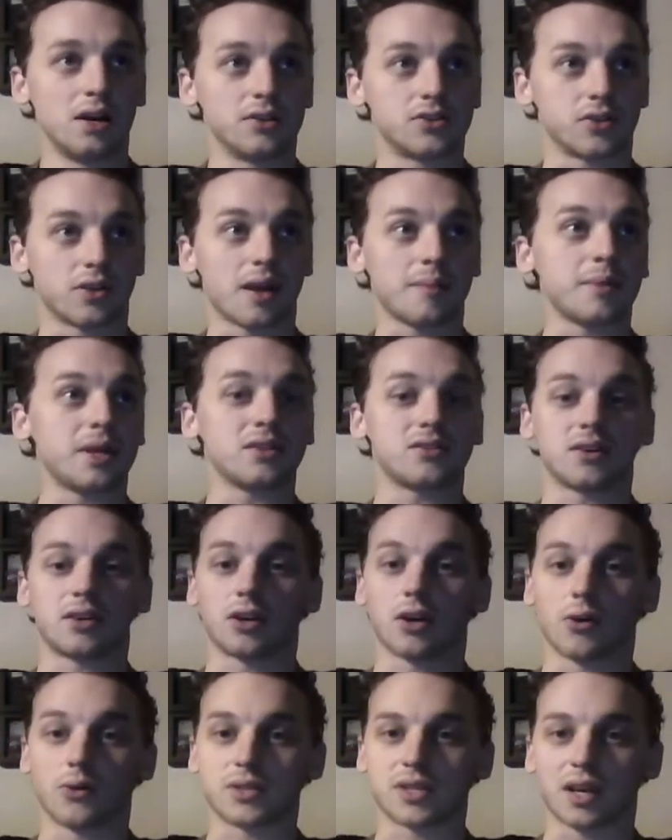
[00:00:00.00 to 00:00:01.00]
So that means that
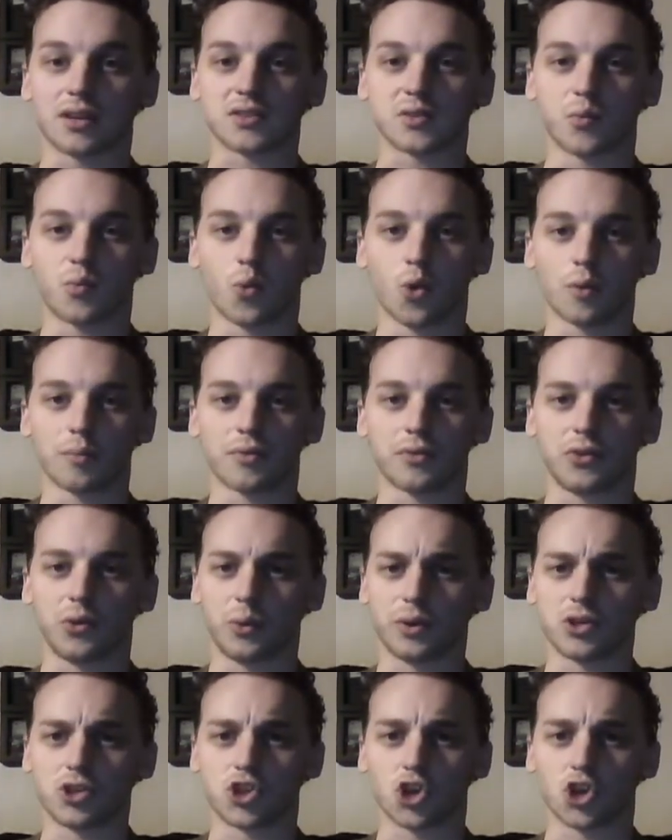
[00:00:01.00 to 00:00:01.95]
it always has some warmth to it.